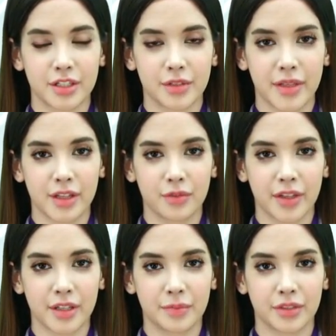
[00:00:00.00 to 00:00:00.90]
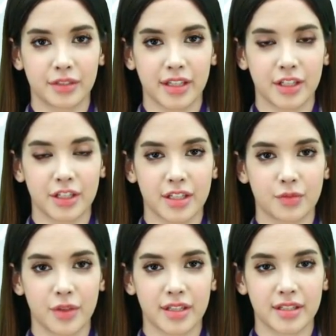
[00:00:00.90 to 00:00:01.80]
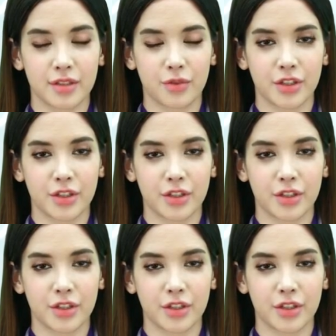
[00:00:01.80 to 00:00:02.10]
Doing oil pulling just once